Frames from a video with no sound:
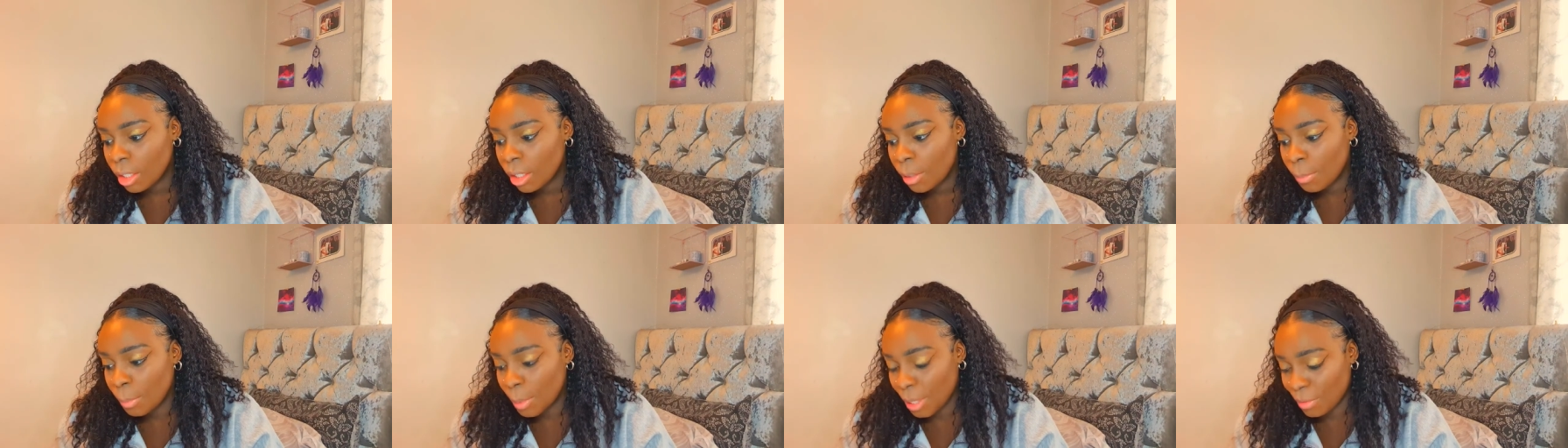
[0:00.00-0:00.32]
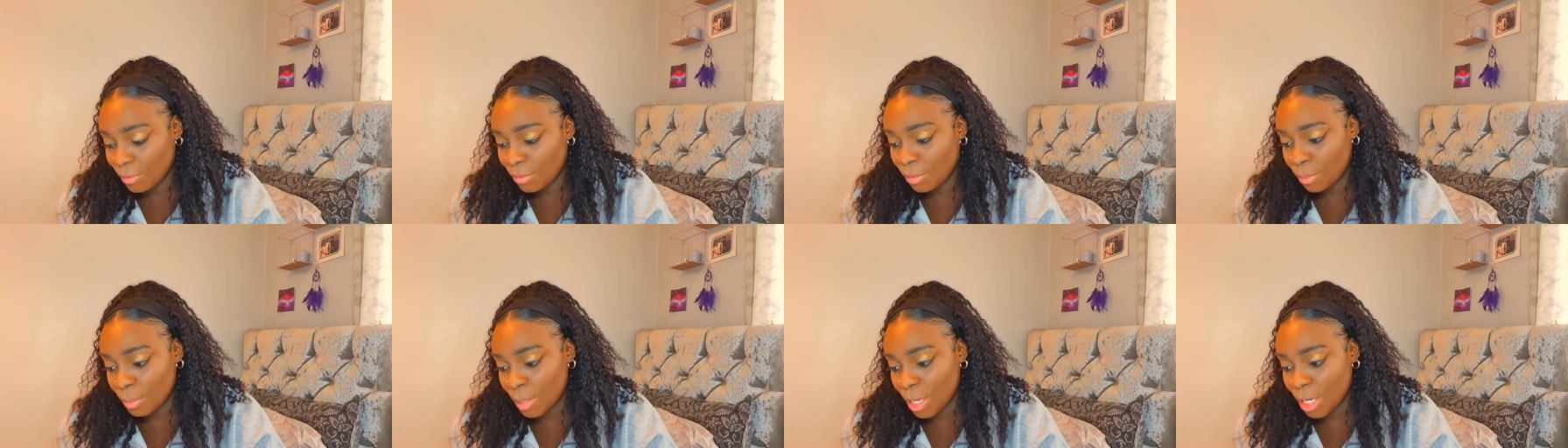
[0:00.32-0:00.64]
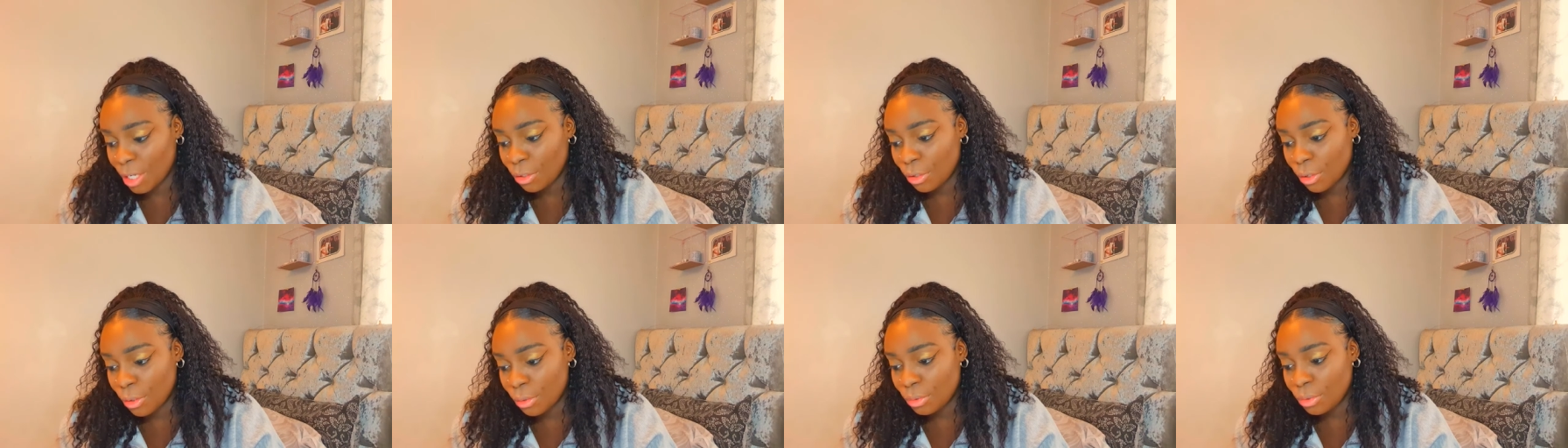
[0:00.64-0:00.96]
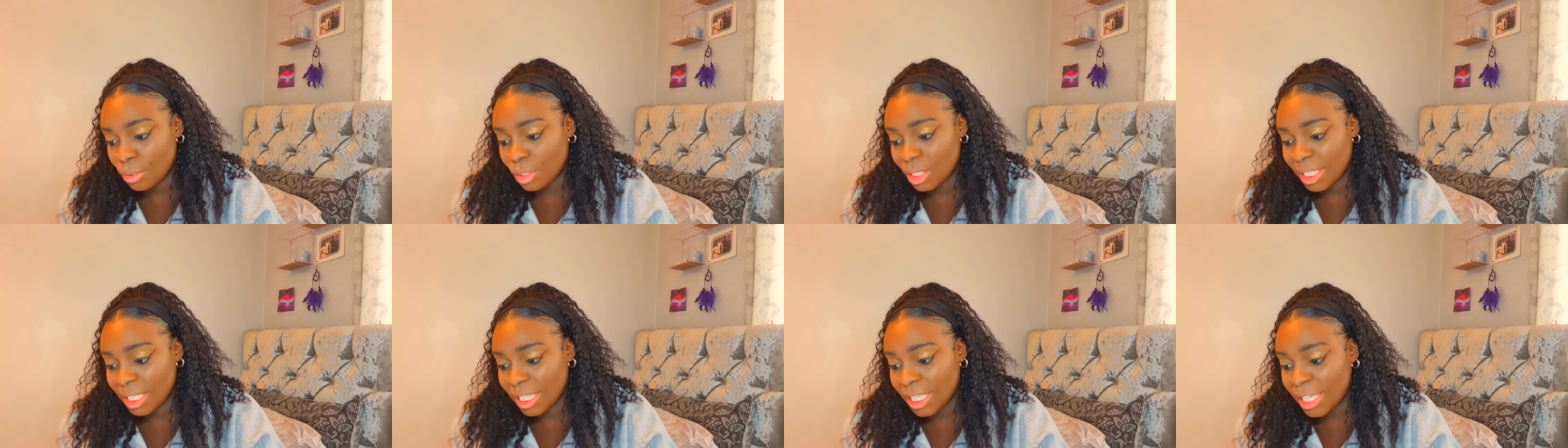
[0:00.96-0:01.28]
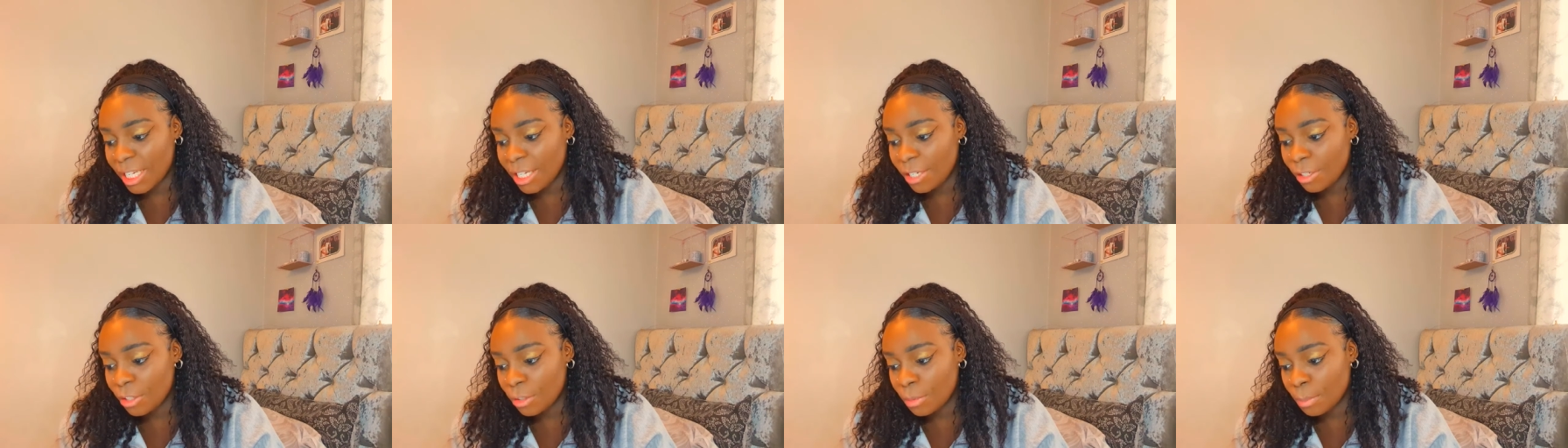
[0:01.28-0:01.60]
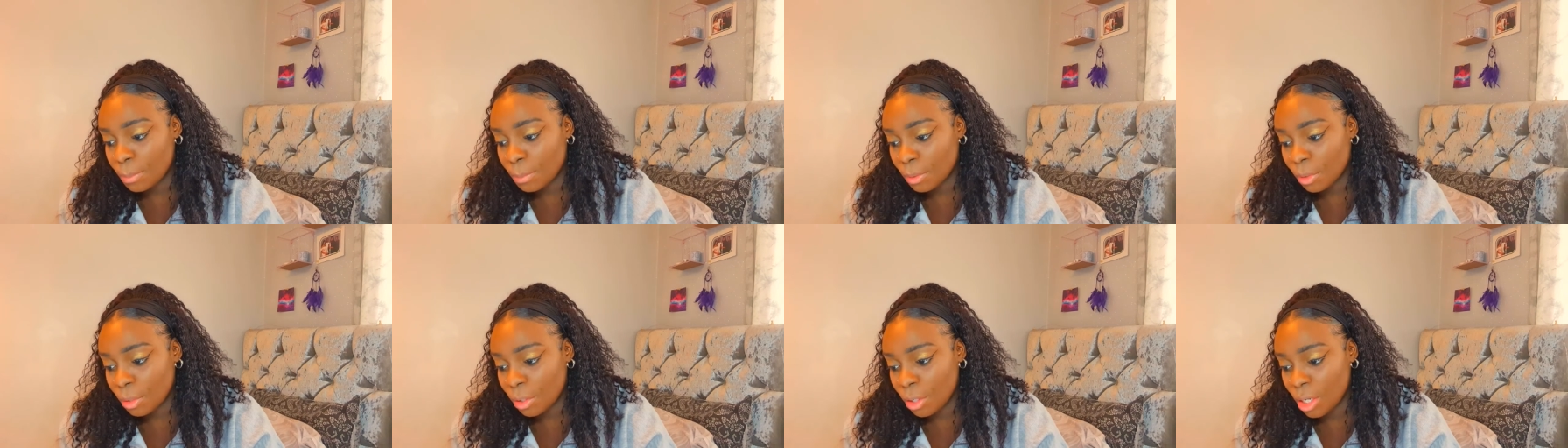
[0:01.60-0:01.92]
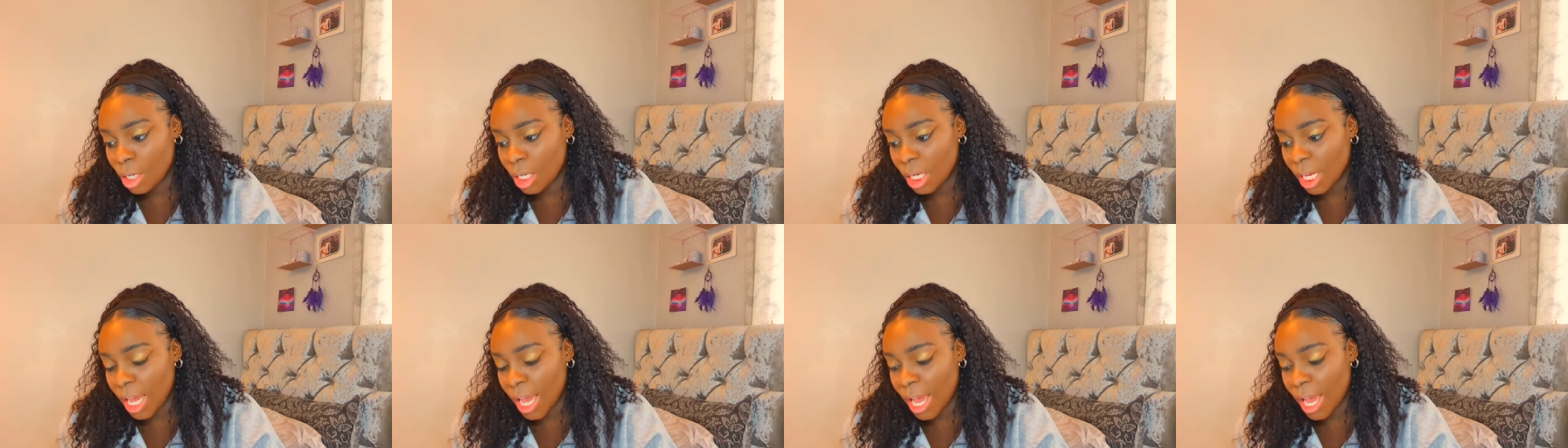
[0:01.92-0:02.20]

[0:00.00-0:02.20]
you have to make notes on each book,